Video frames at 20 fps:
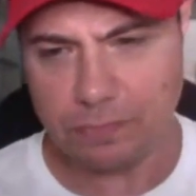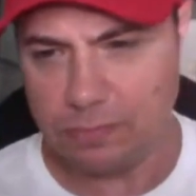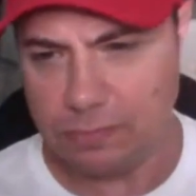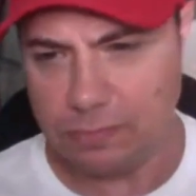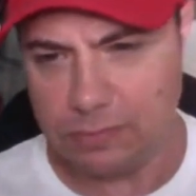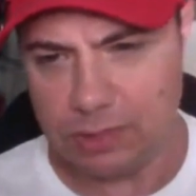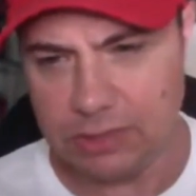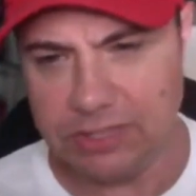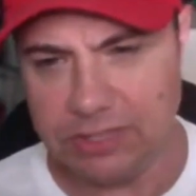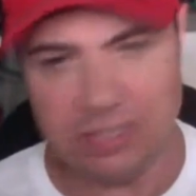
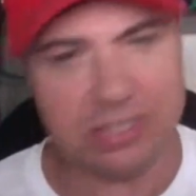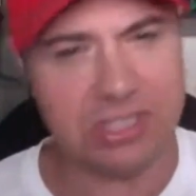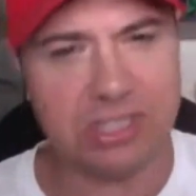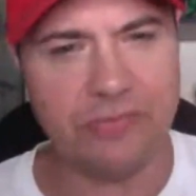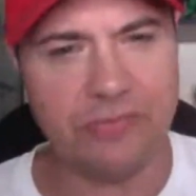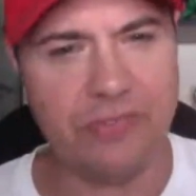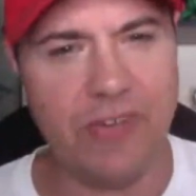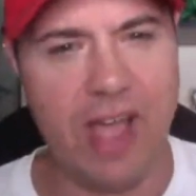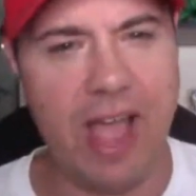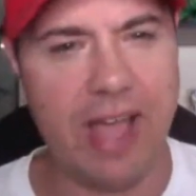this is a
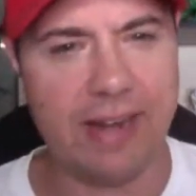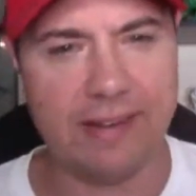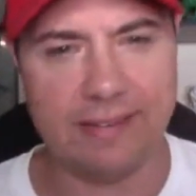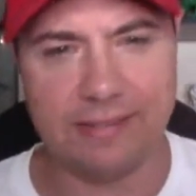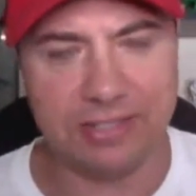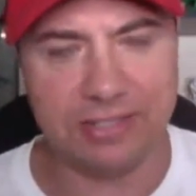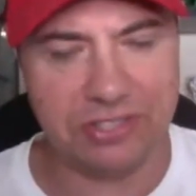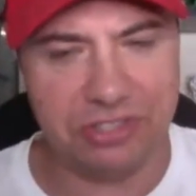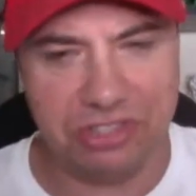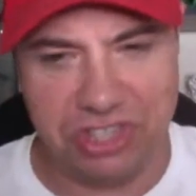fad.
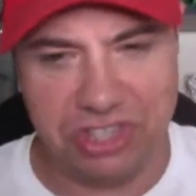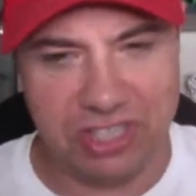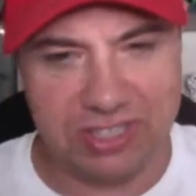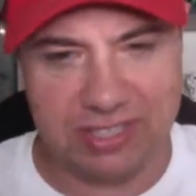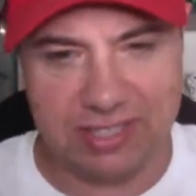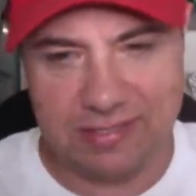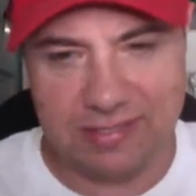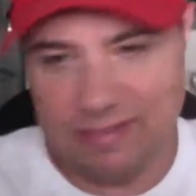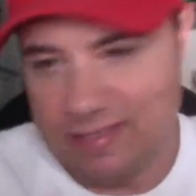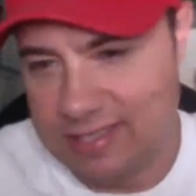This is just,
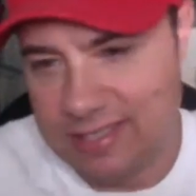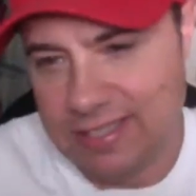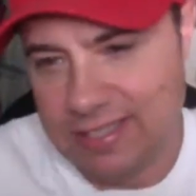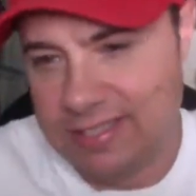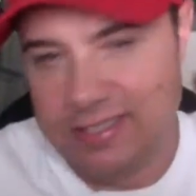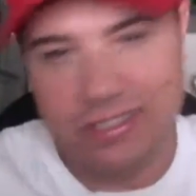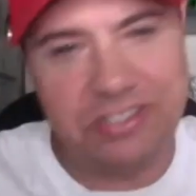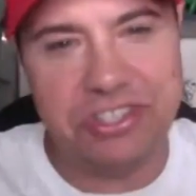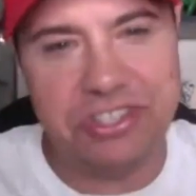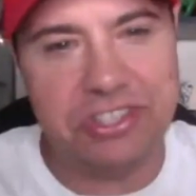
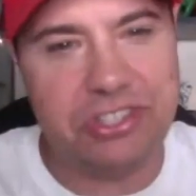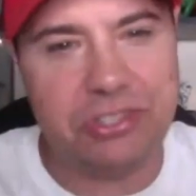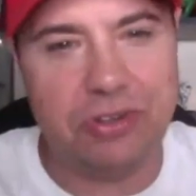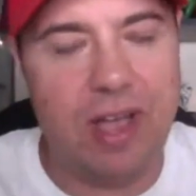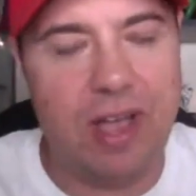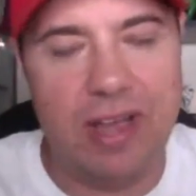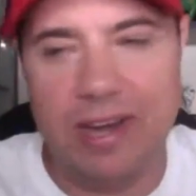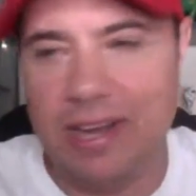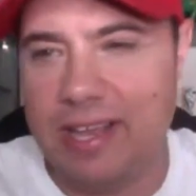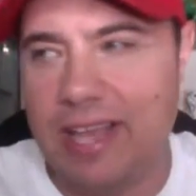they're just trying
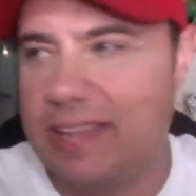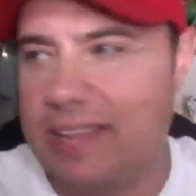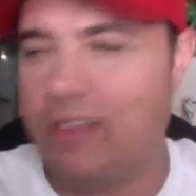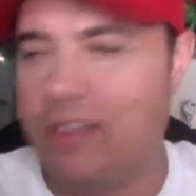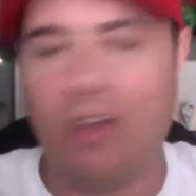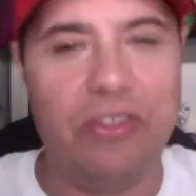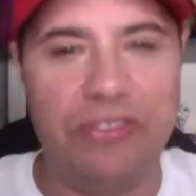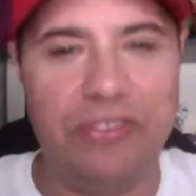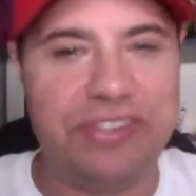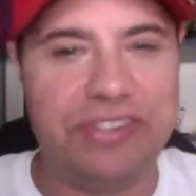to get
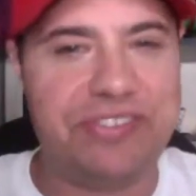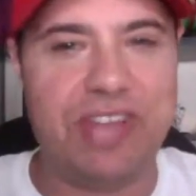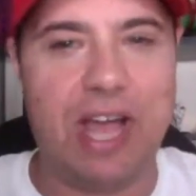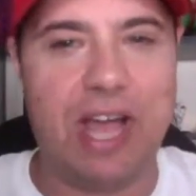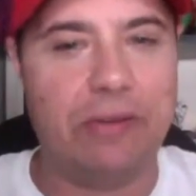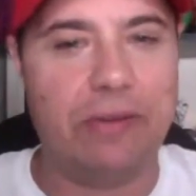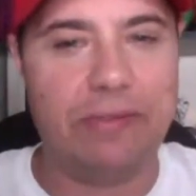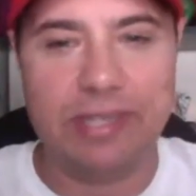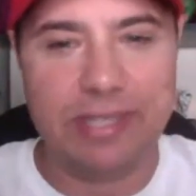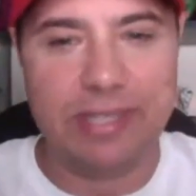all this
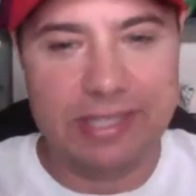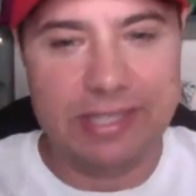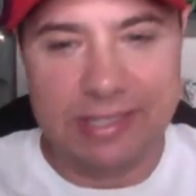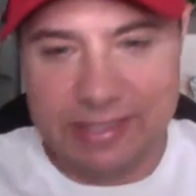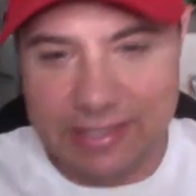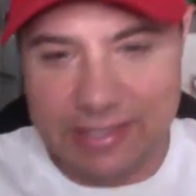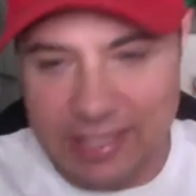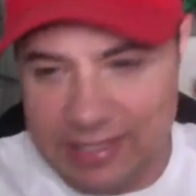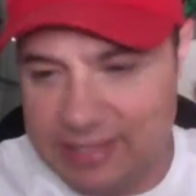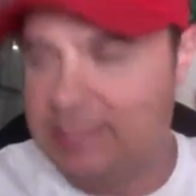out.
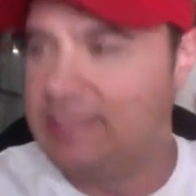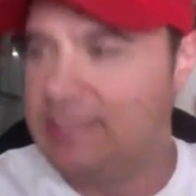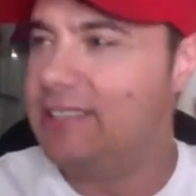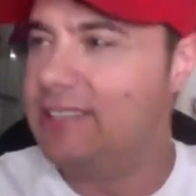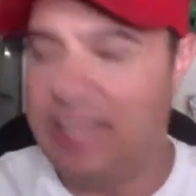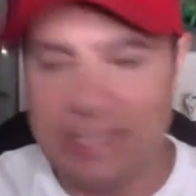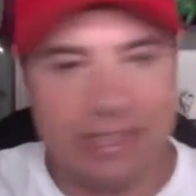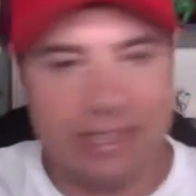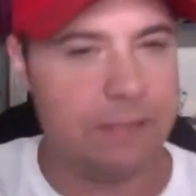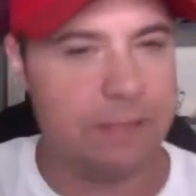Let
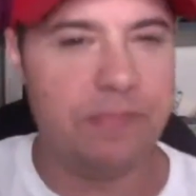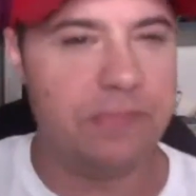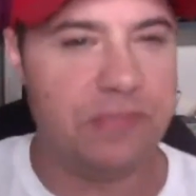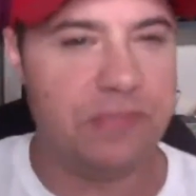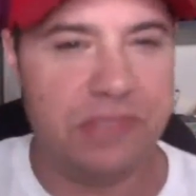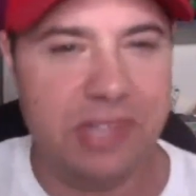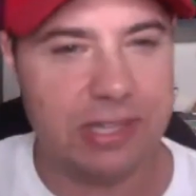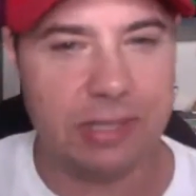them